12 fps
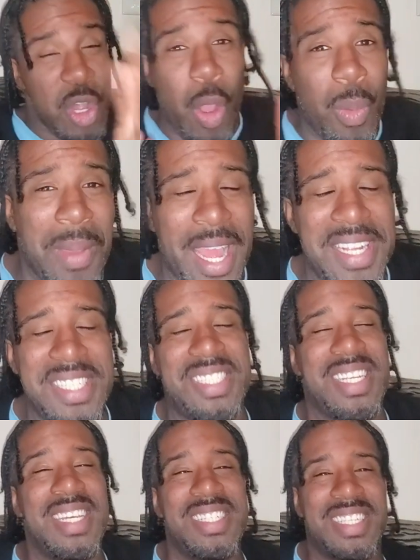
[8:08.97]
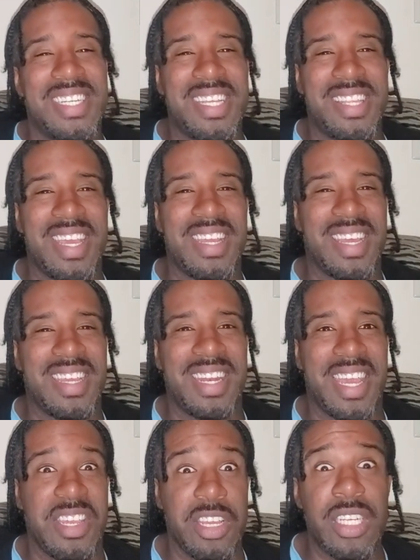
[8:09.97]
Nobody says anything like
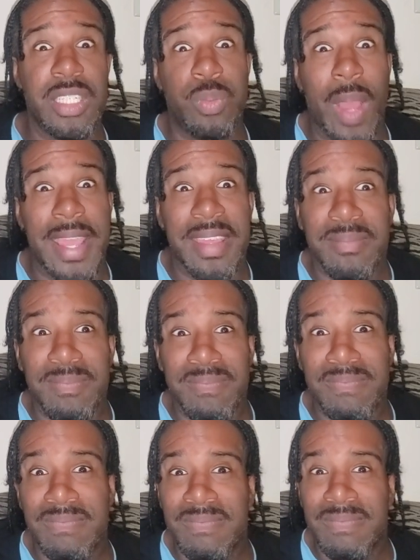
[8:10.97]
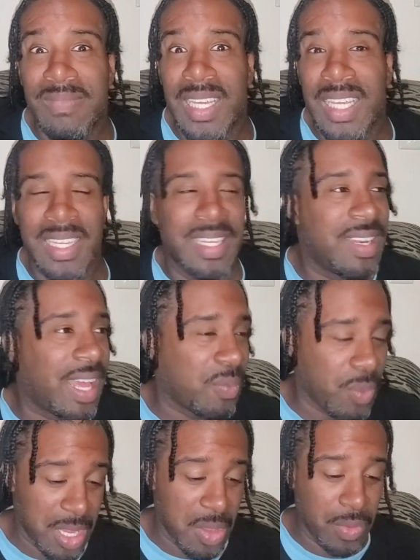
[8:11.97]
that. You're just white. Like,
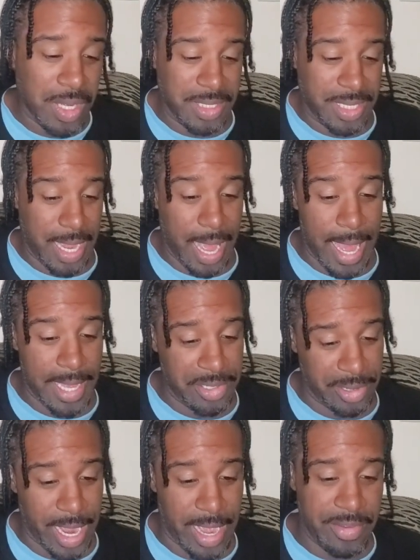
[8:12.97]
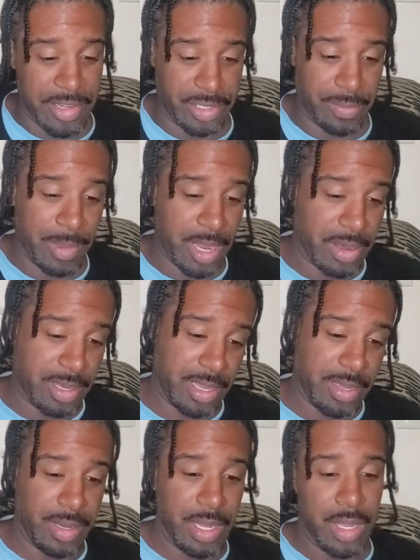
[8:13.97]
what, you want to say I Irish
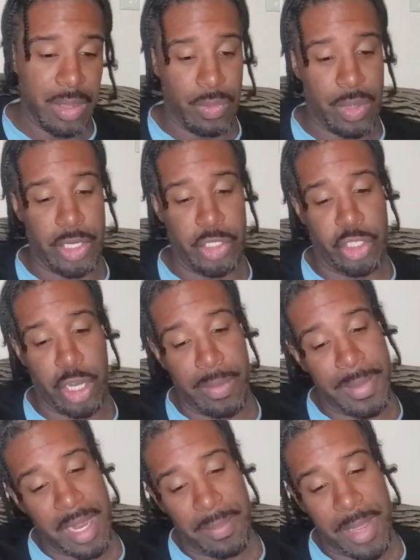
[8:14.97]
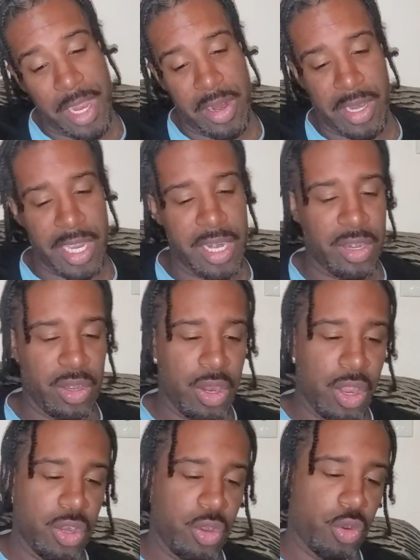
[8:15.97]
American? What, German American?
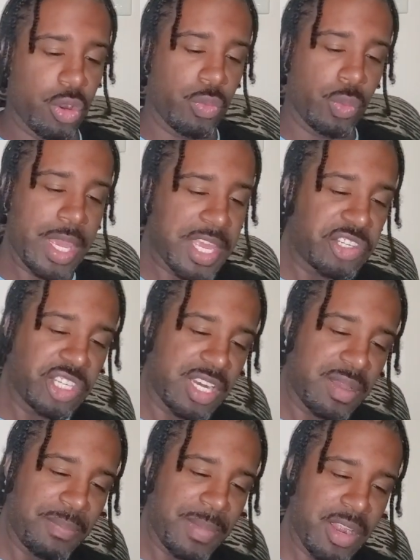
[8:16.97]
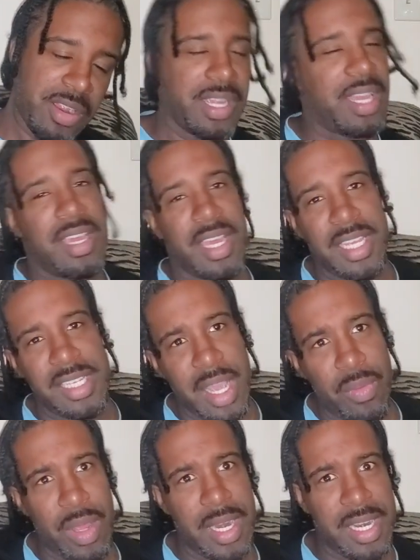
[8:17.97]
Norwegian American? Is
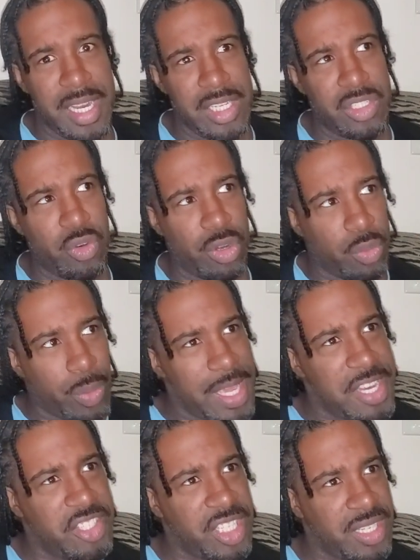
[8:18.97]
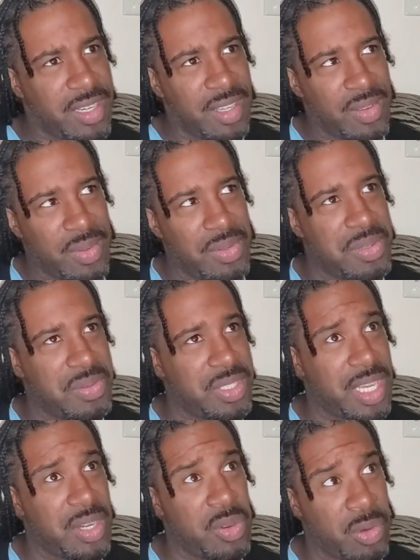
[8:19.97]
that what it is? Norwegian? Well, you
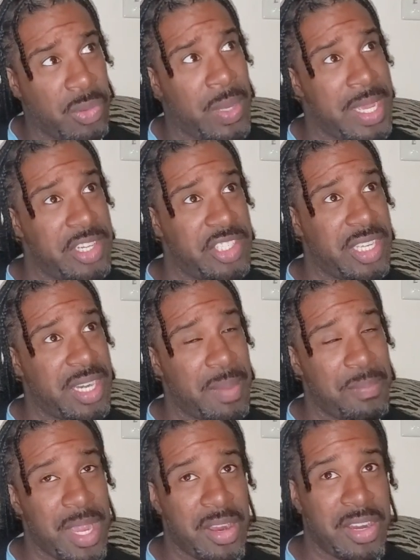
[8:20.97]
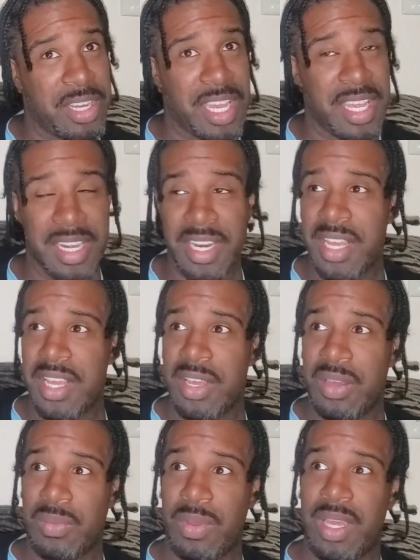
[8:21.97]
say Norwegian American?
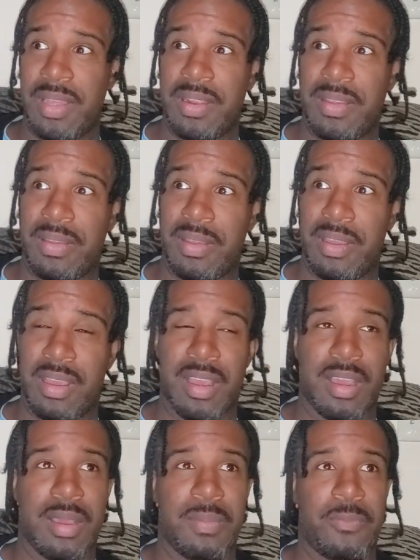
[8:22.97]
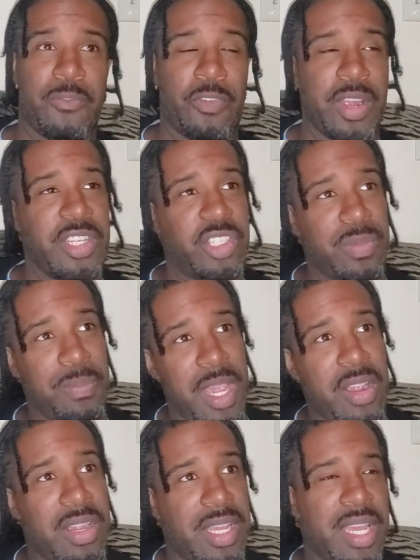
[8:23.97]
What, um, French
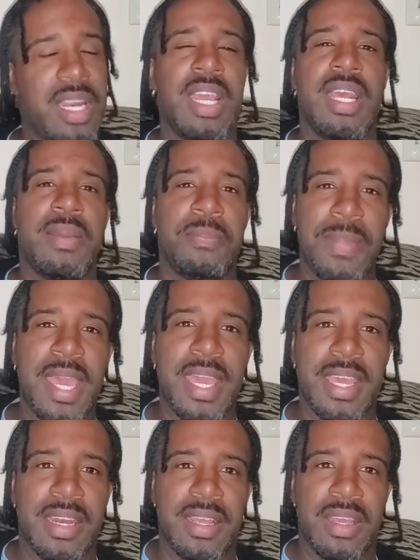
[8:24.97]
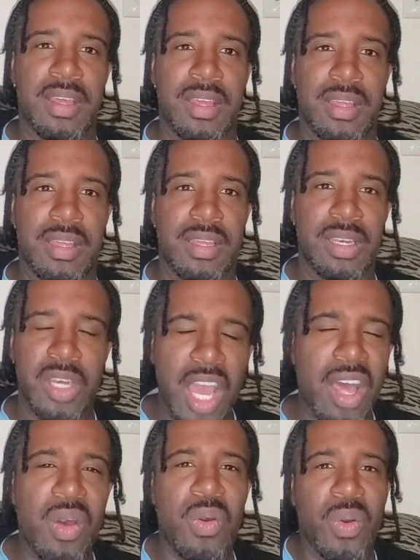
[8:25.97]
American? Man,
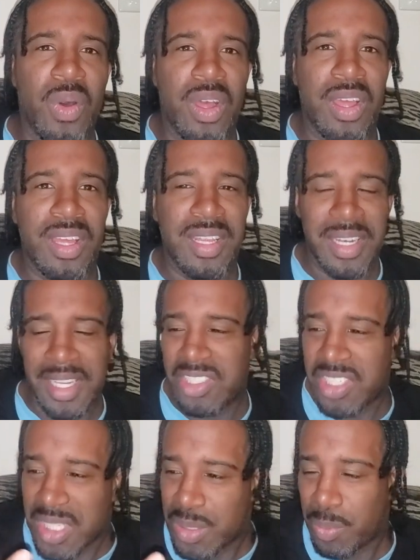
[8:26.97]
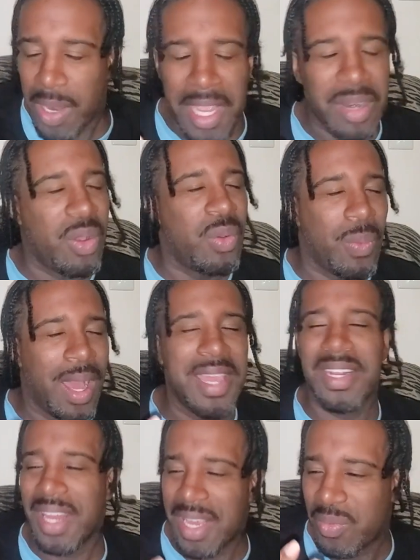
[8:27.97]
no. It's just plain old
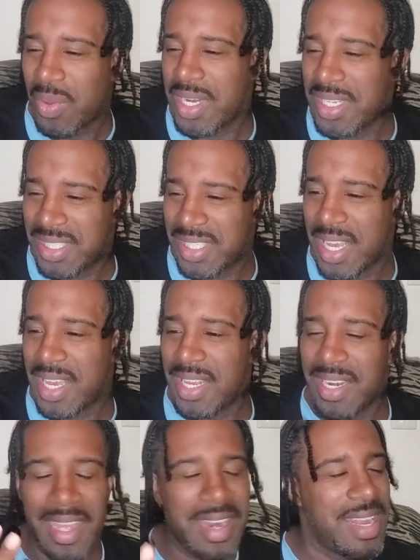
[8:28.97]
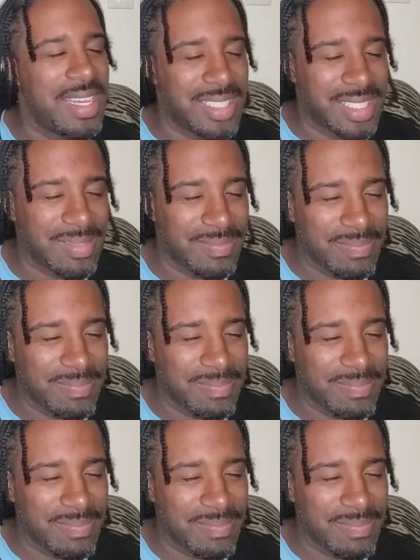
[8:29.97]
white, like what he said. And that's,